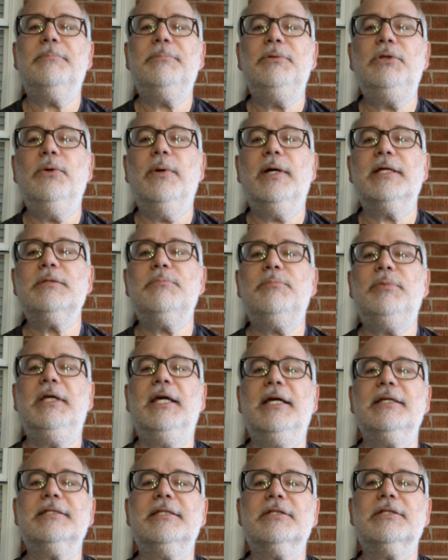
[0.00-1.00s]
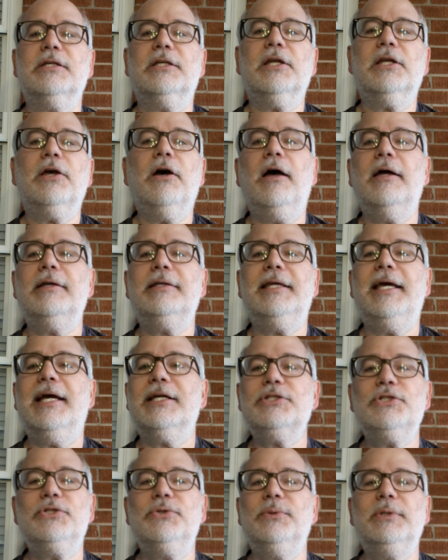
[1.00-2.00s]
USPS is going to
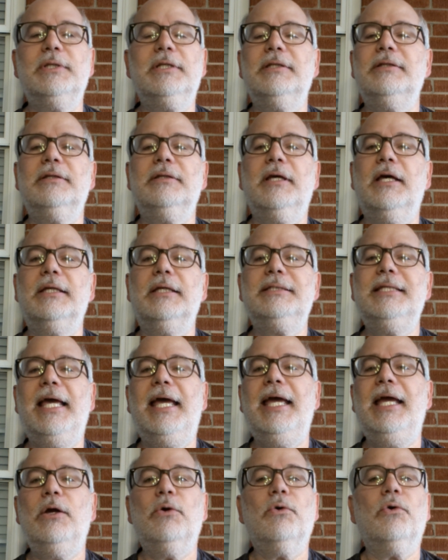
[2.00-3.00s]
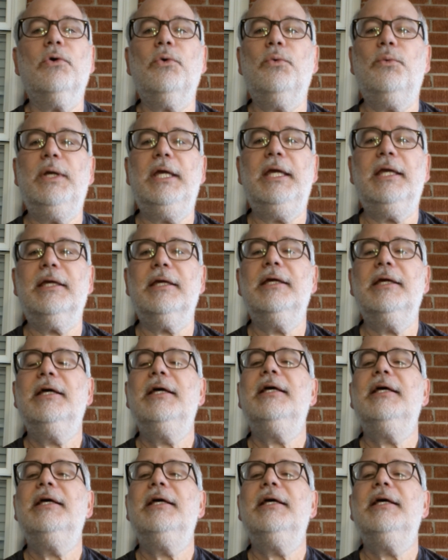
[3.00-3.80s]
contact you in a day or a week.